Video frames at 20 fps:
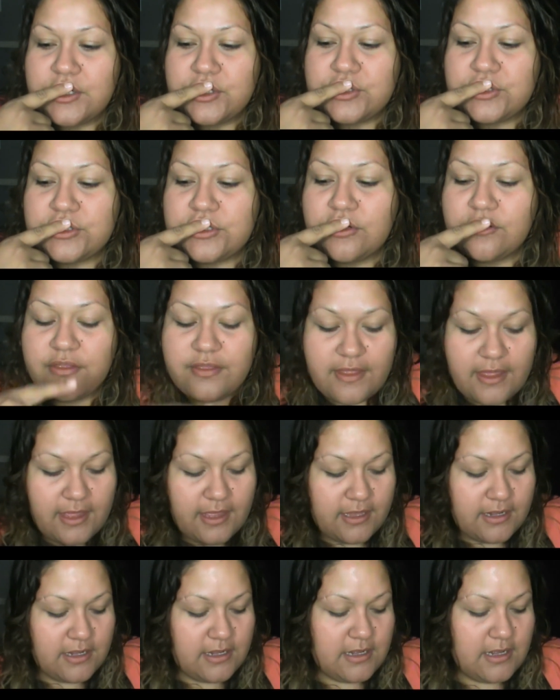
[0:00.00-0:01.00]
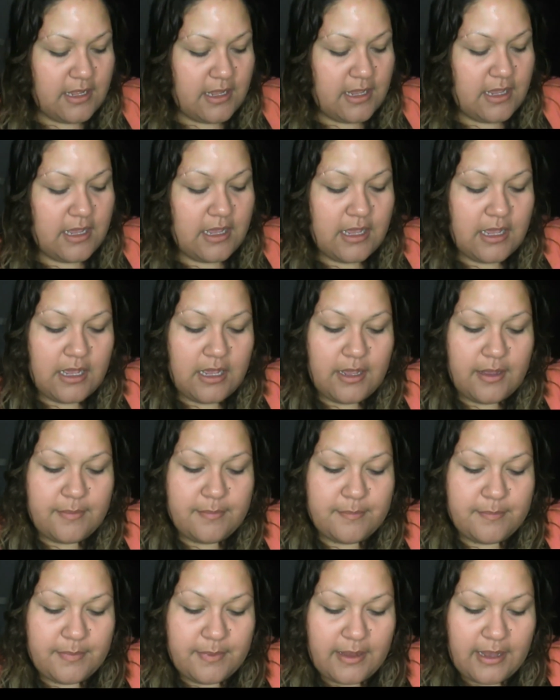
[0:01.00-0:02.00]
So then
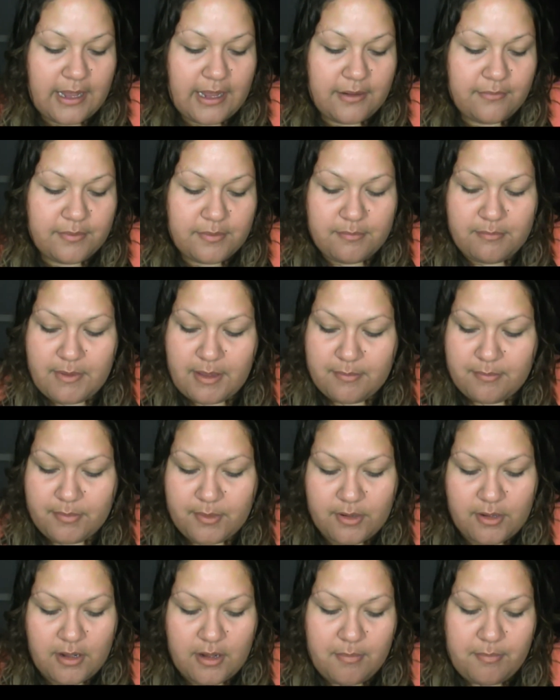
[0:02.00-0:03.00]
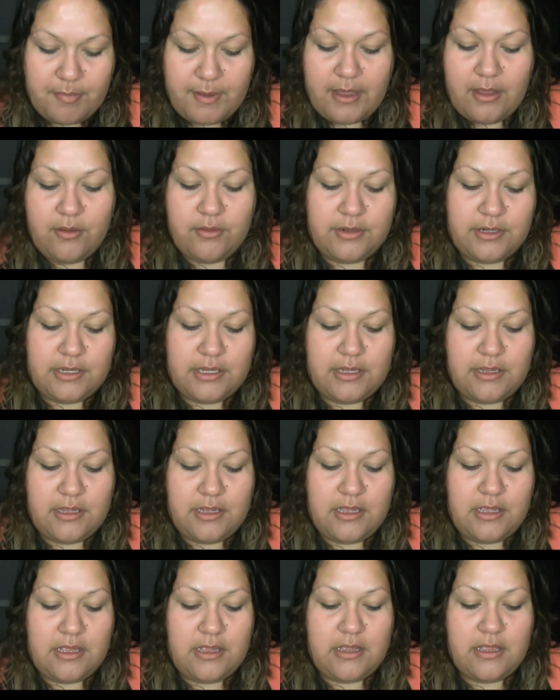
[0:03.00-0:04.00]
I remember about
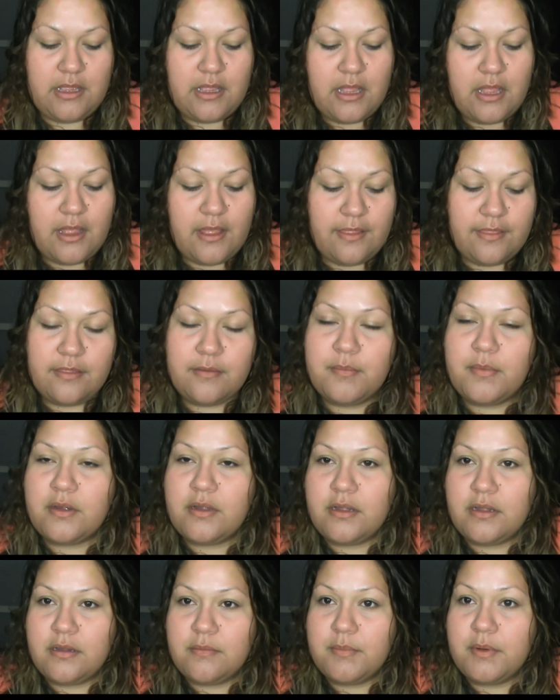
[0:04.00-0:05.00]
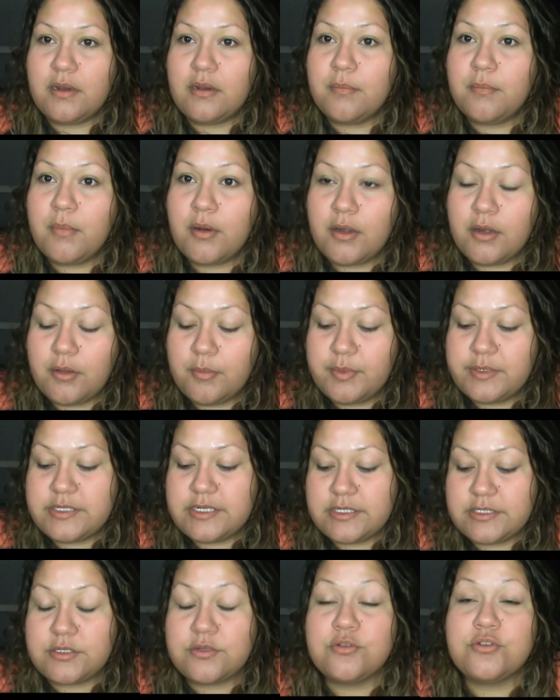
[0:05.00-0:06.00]
the Mario
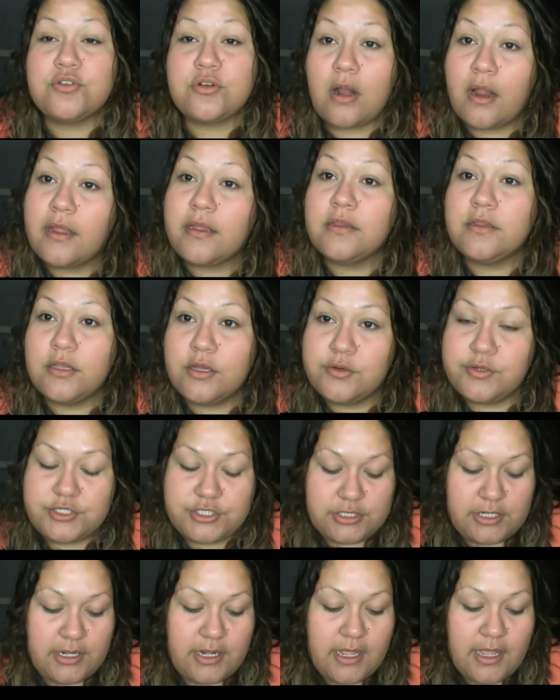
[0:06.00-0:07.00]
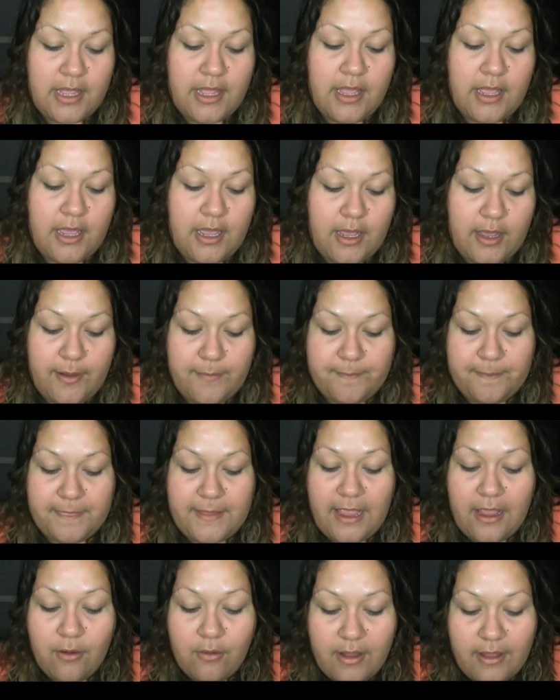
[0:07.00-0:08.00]
Badescu drying lotion.
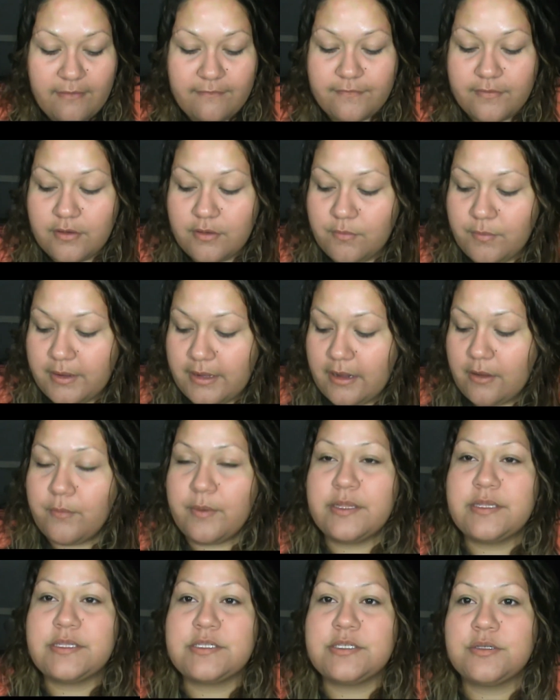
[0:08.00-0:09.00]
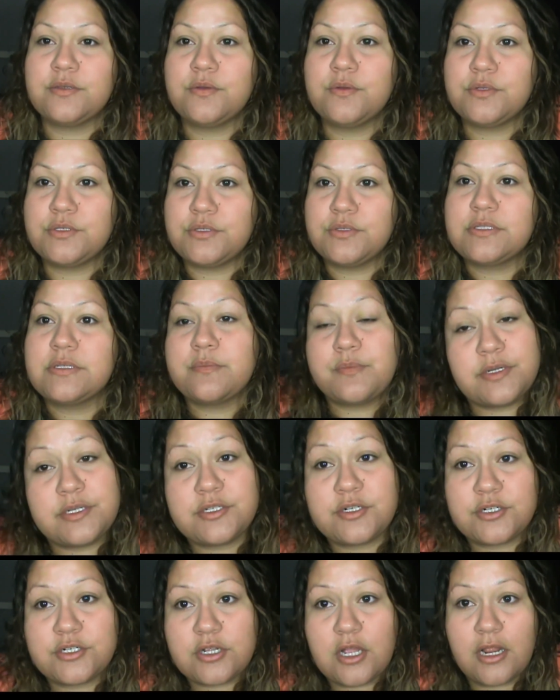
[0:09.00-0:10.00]
However, when I went to do some
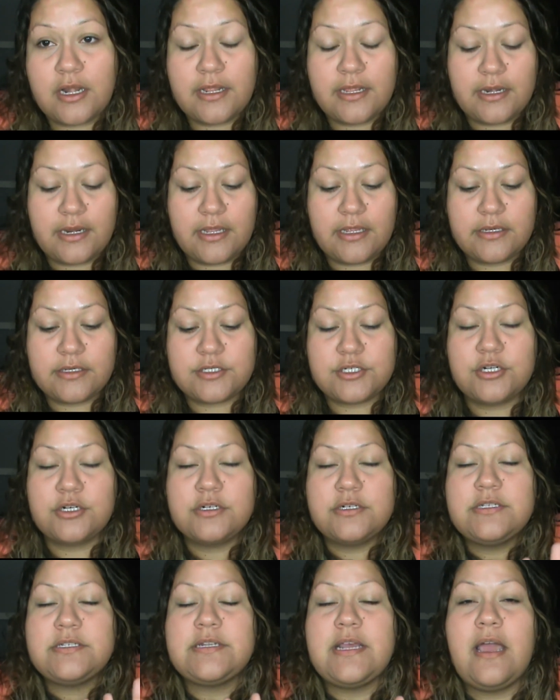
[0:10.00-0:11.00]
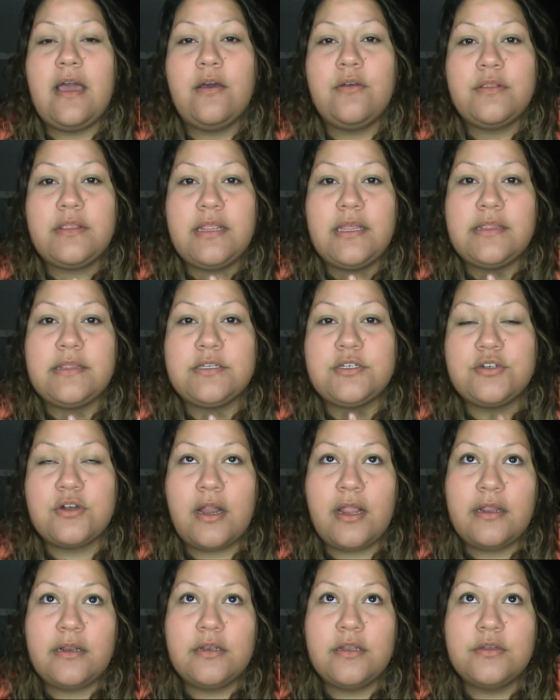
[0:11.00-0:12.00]
research on it, it turned out that the
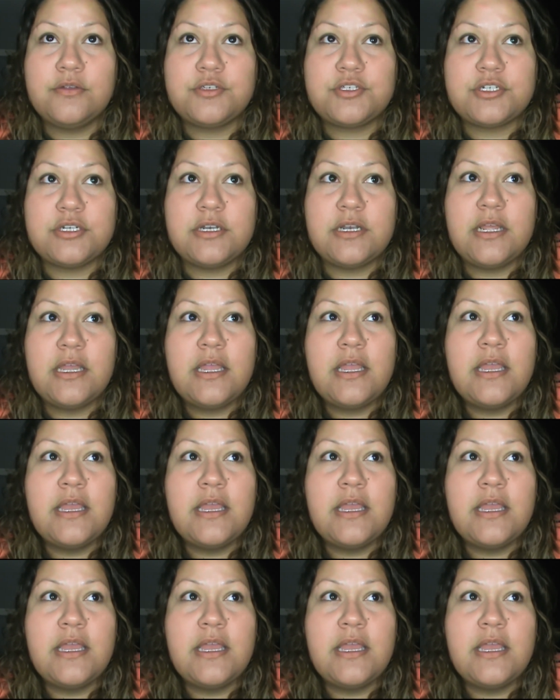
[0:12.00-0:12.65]
drying lotion